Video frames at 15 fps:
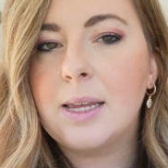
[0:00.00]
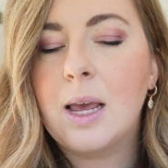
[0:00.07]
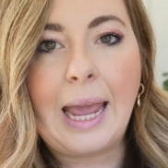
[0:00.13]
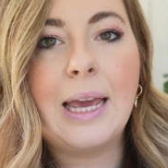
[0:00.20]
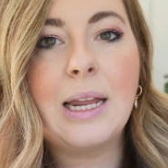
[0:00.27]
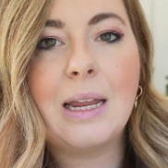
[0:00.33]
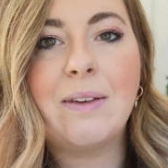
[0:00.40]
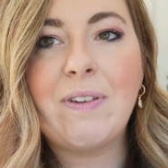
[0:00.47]

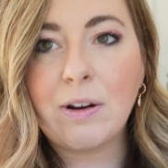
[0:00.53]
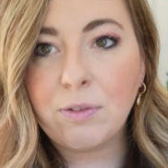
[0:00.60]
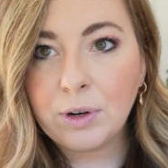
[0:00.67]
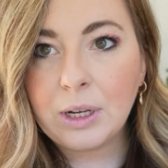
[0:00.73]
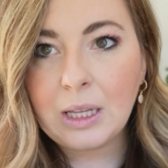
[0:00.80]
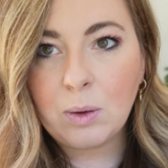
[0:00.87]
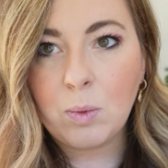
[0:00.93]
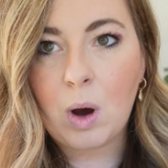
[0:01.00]
And if I
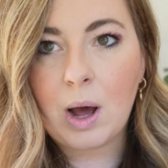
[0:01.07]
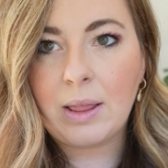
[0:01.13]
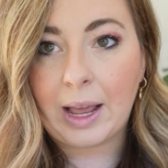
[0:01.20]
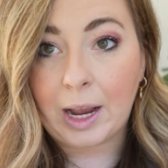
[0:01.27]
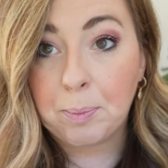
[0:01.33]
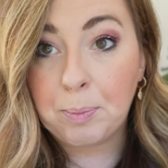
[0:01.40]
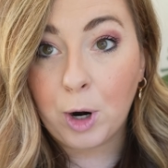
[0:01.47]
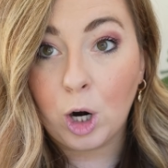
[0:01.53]
really want
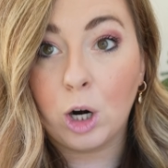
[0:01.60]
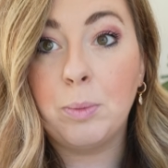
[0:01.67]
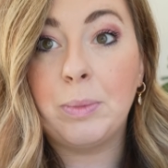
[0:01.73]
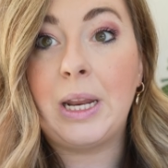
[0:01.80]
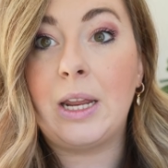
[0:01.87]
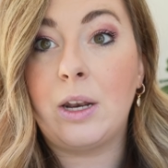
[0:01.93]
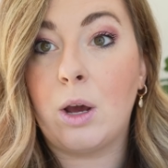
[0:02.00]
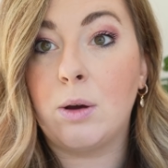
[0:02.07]
like
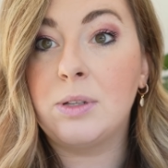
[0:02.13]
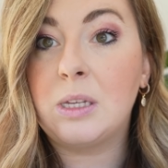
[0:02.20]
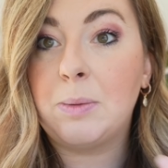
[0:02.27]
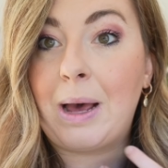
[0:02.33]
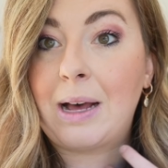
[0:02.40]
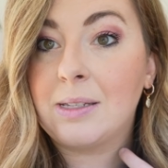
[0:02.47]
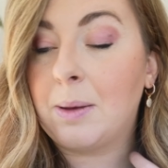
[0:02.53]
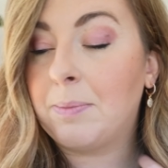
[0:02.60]
permanent notes
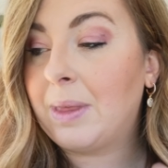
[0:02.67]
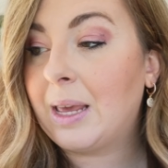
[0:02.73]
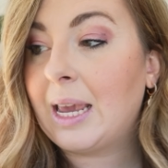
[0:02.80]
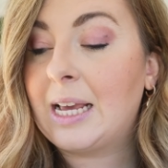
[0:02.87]
about something,